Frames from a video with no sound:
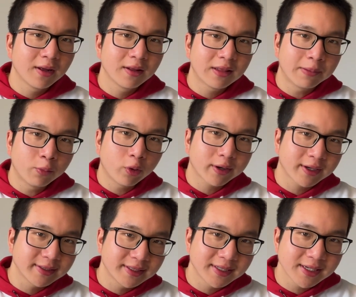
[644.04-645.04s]
The more
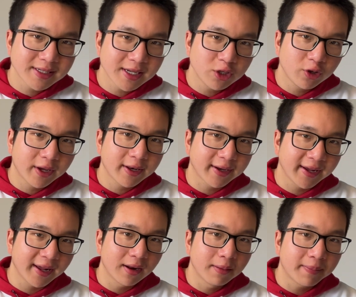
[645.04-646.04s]
consistent you can
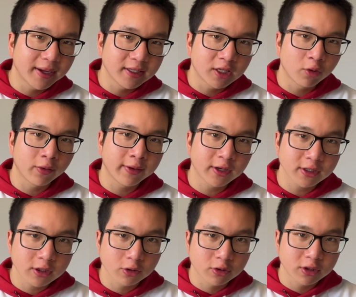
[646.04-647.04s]
get by doing your
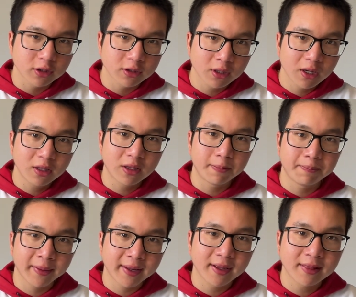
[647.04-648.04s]
solutions, the
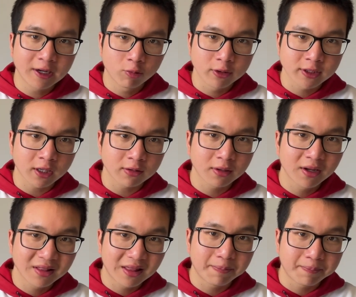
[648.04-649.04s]
better the result,
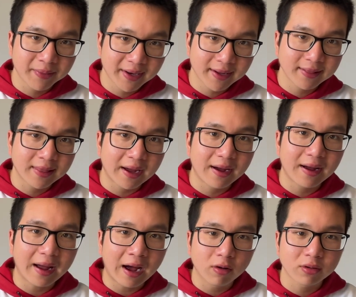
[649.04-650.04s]
the better the
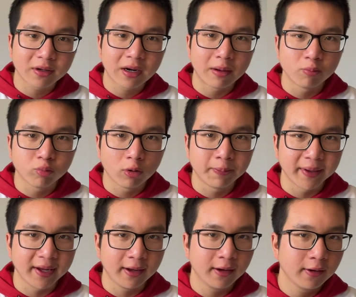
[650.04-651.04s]
outcome will
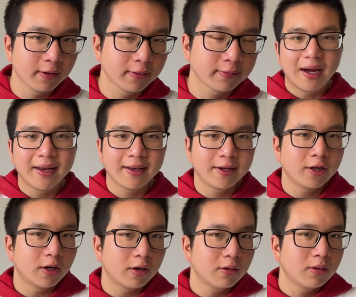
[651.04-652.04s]
be. And you
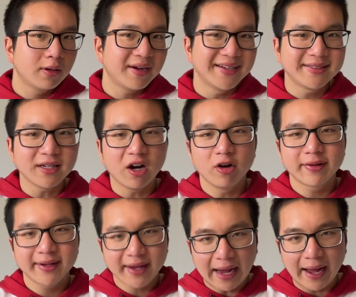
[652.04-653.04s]
know, it's
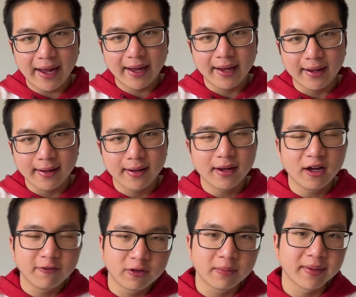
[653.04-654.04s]
okay
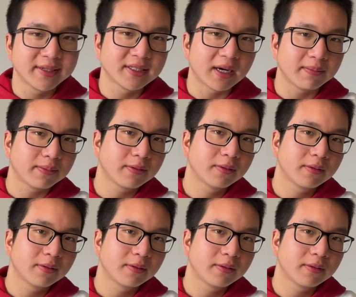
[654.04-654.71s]
if you mess up.